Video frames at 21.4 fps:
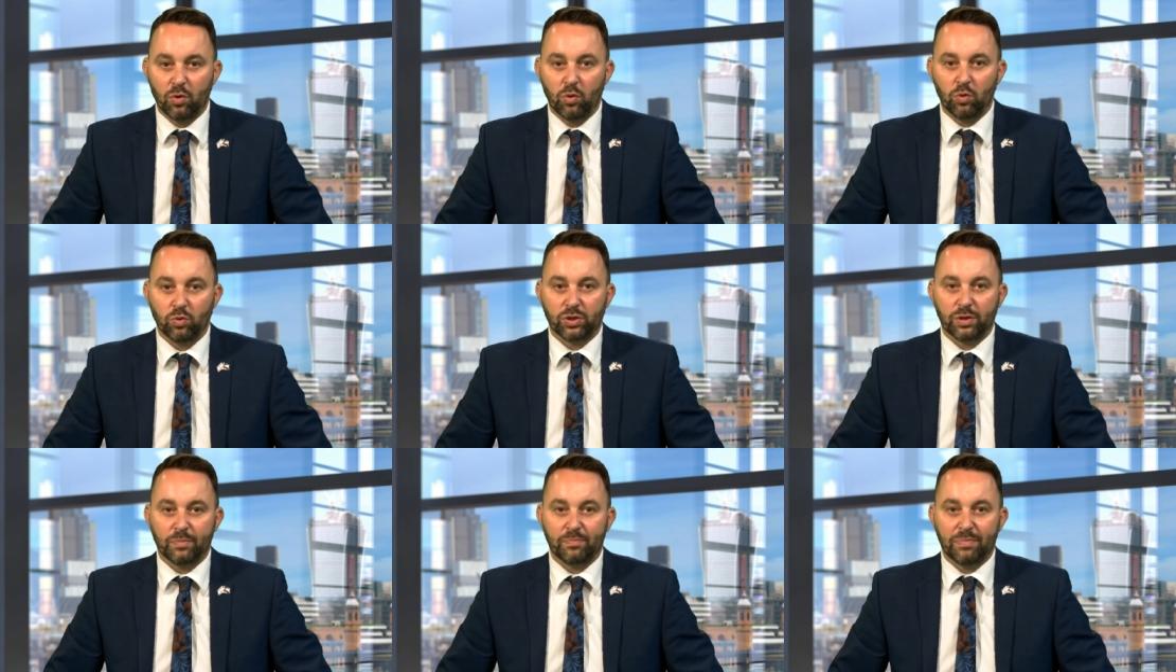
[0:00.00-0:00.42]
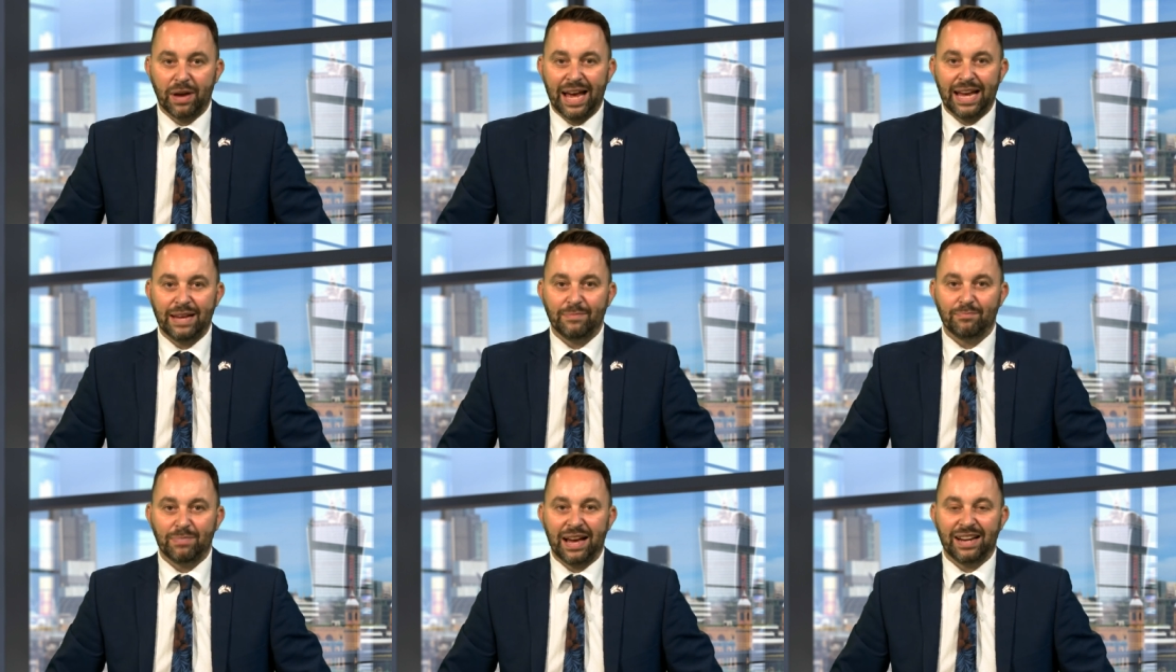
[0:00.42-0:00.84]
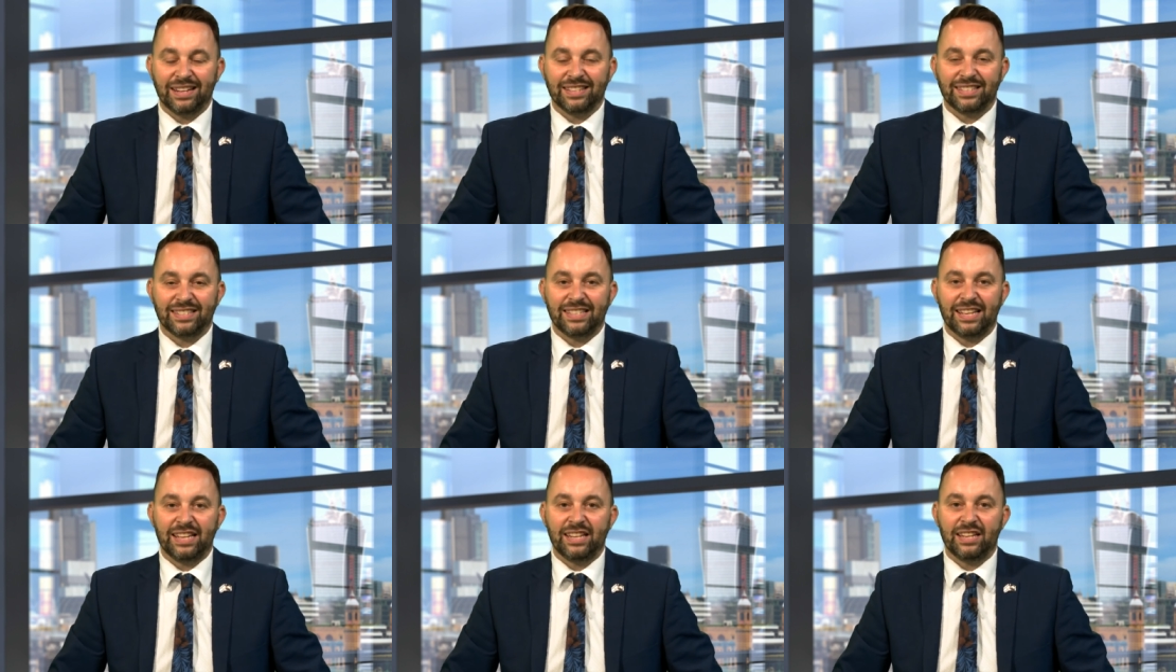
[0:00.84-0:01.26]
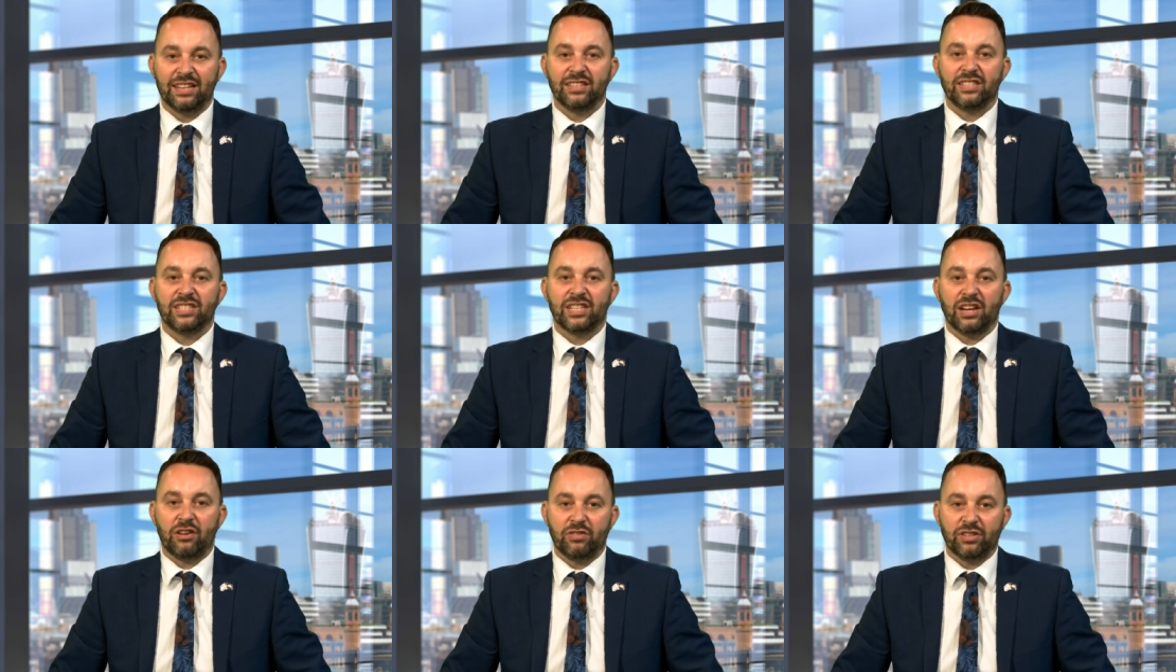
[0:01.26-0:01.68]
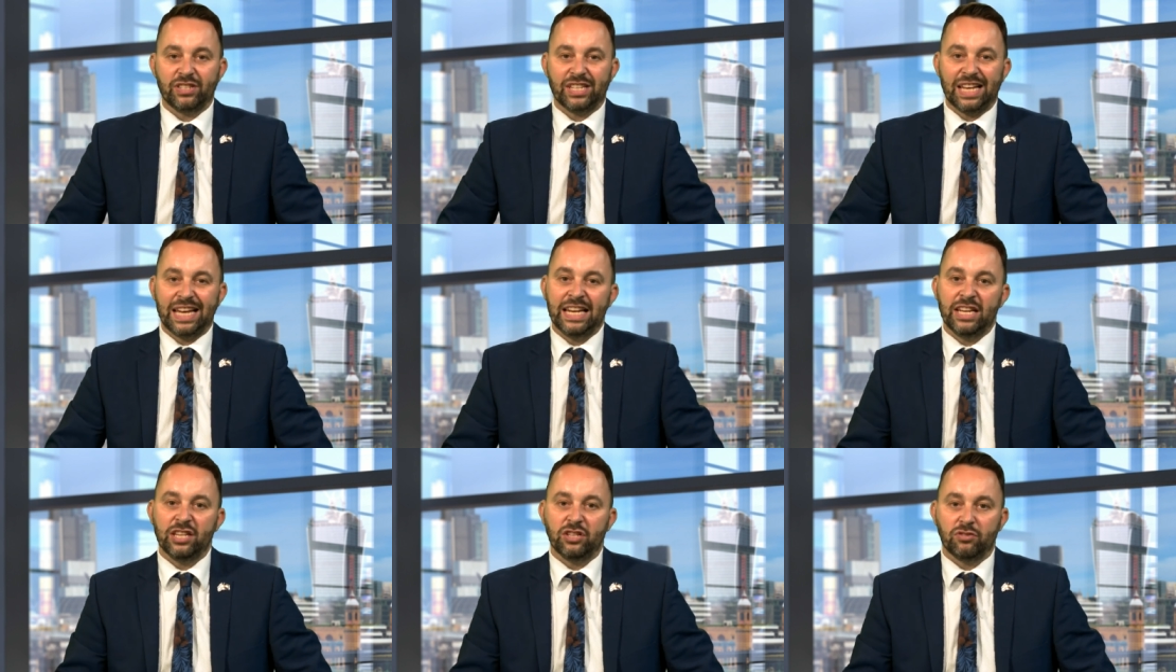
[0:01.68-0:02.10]
or to pay Palestinian
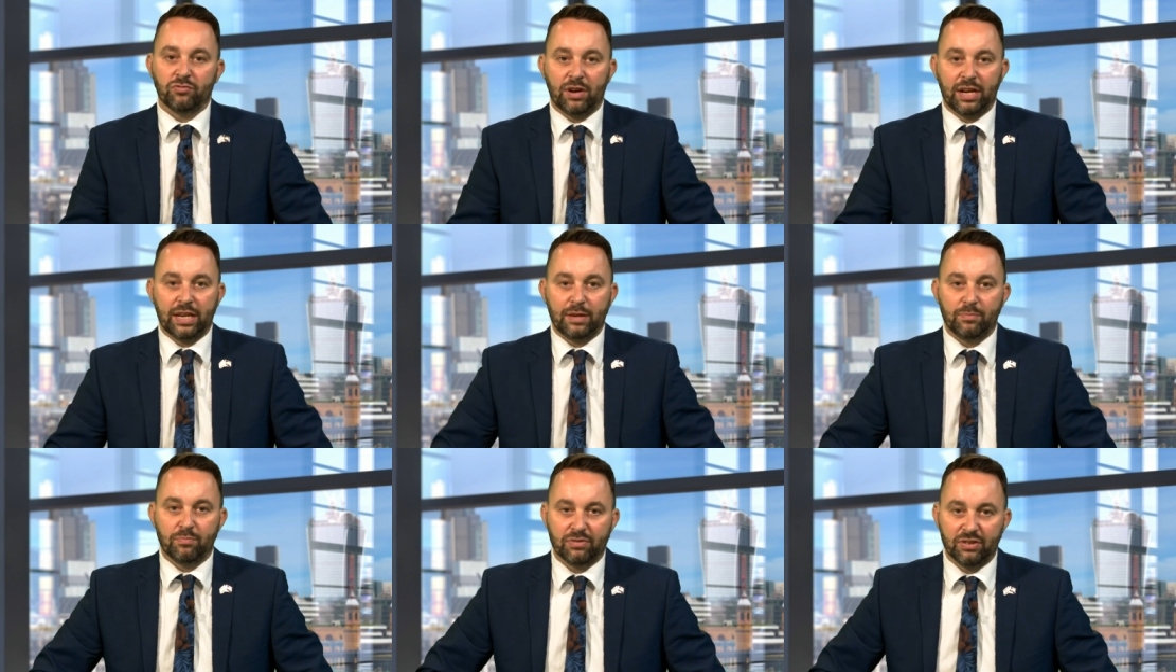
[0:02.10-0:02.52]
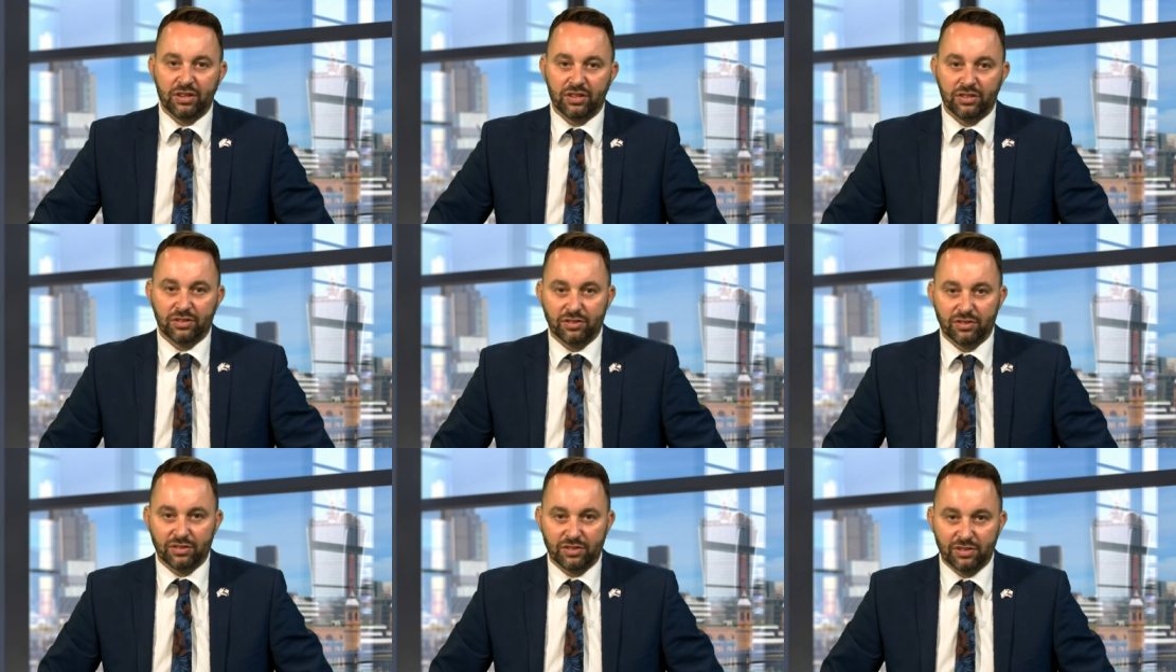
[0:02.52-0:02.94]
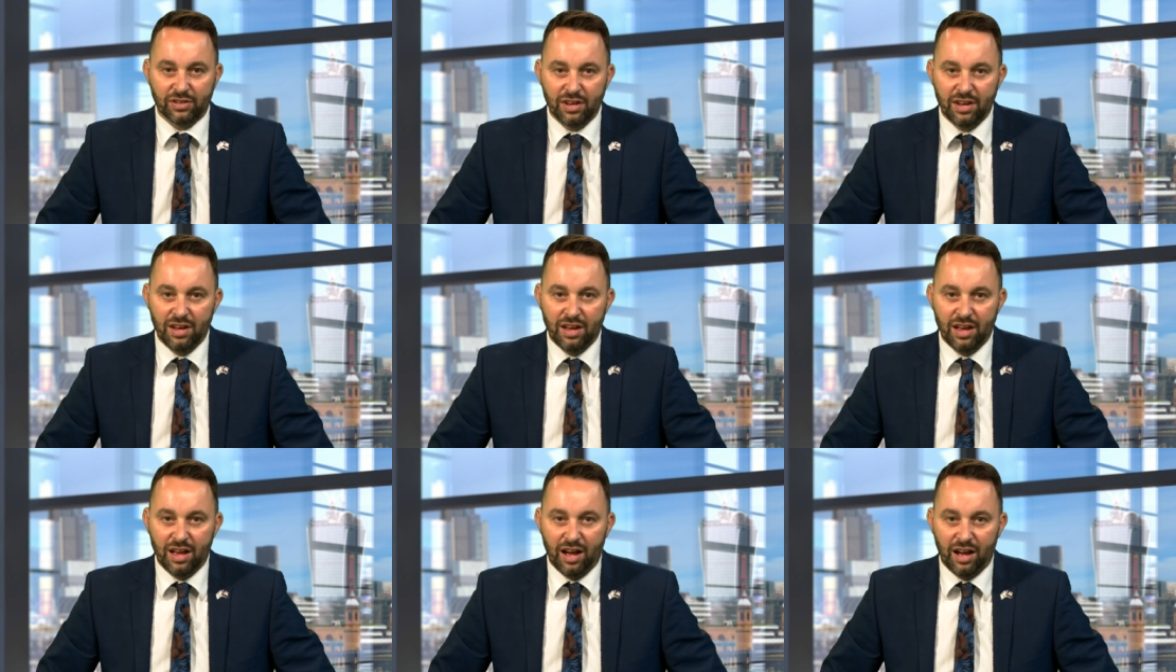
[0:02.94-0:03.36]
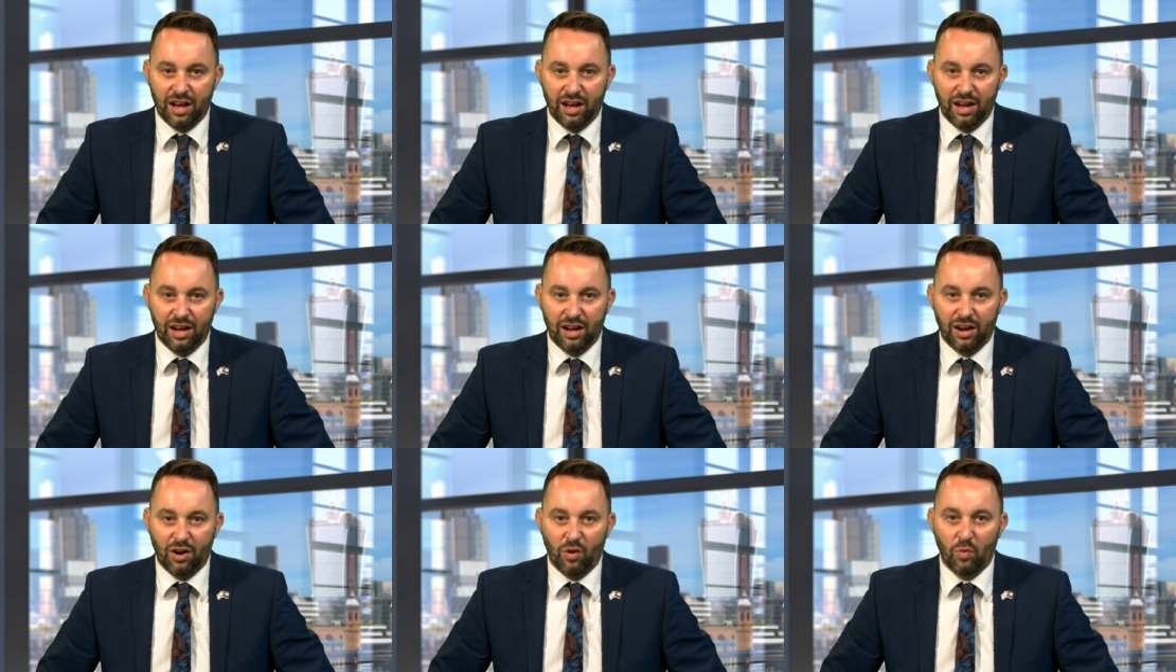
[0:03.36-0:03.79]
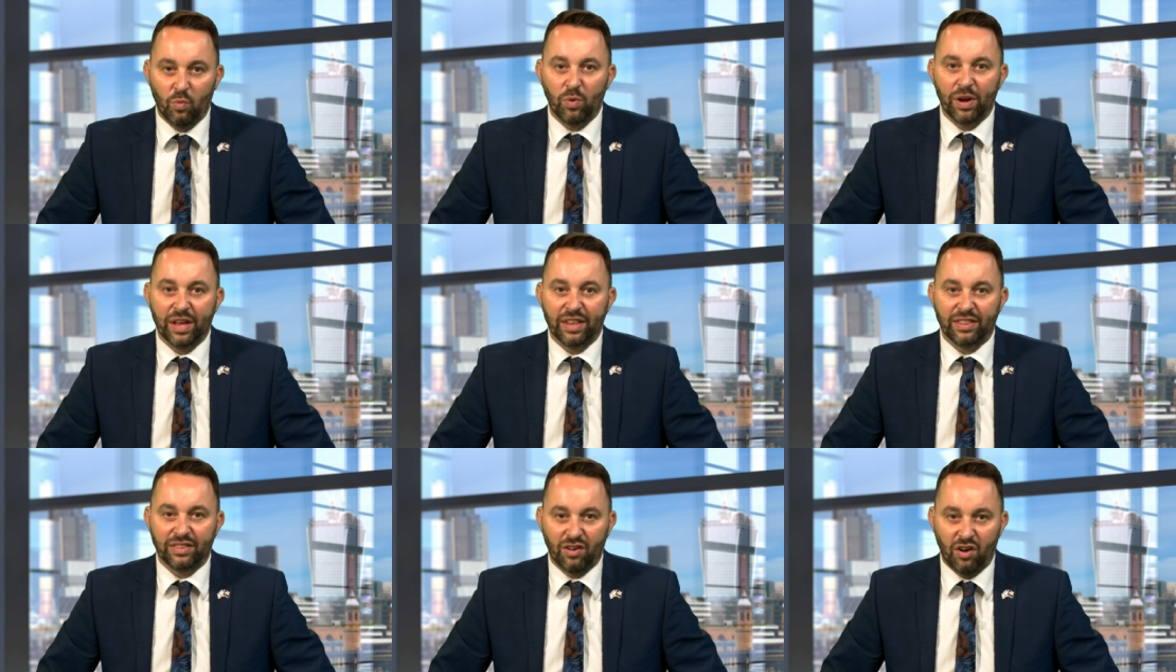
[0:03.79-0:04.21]
terrorists in Israeli prisons
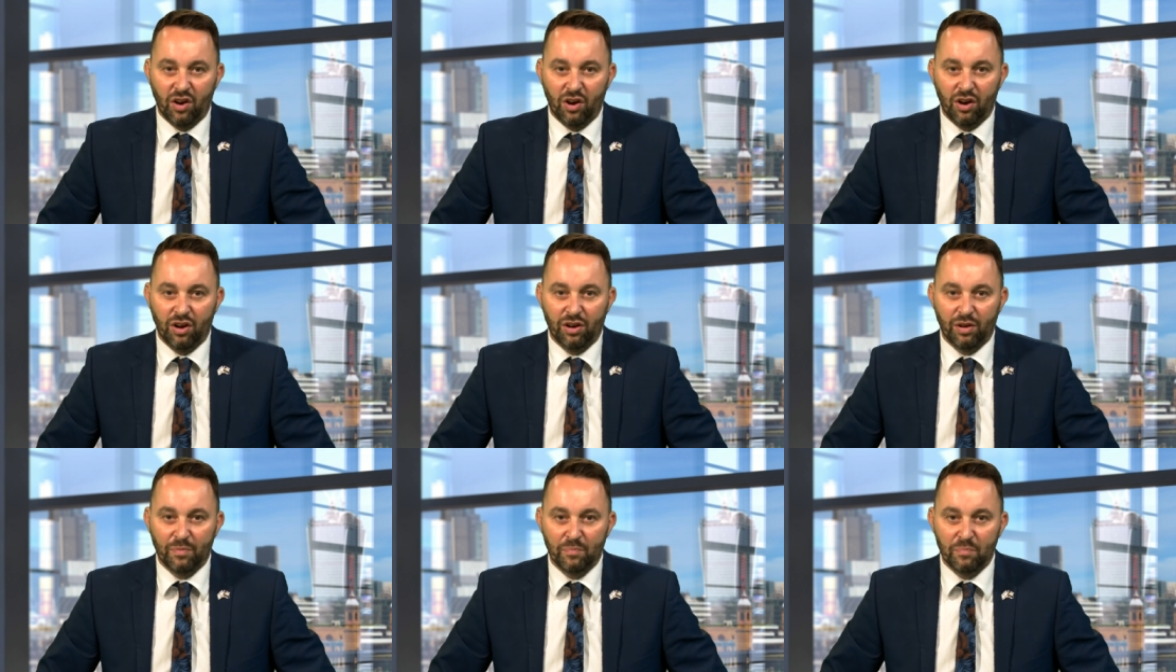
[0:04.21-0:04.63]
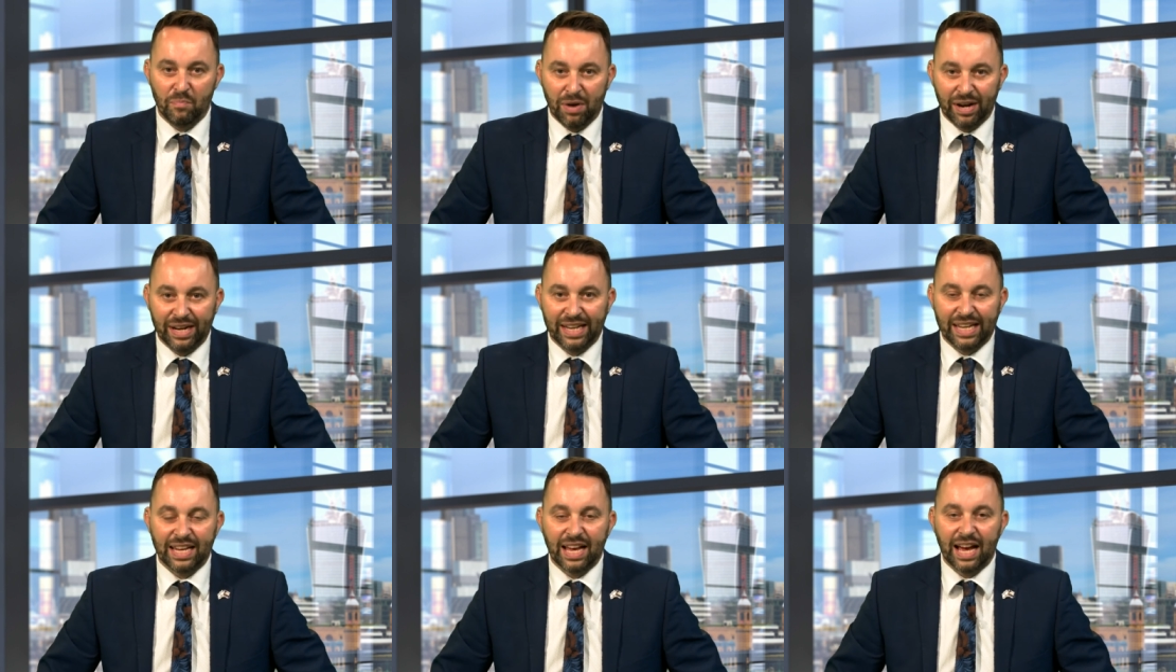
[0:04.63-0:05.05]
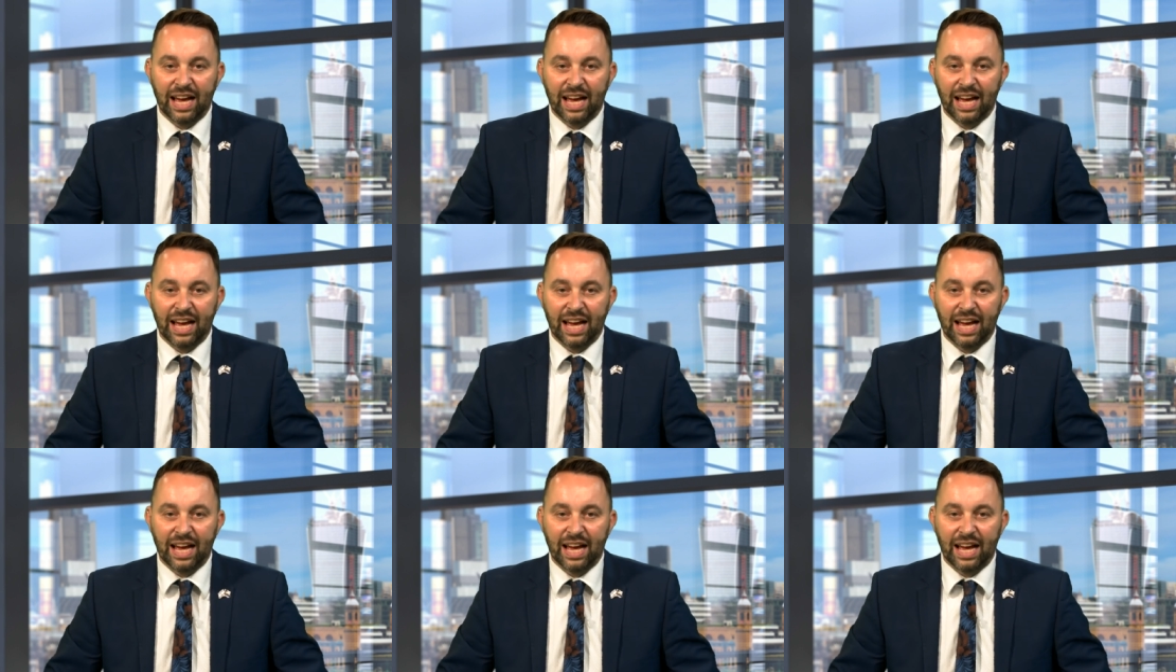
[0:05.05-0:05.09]
with our money.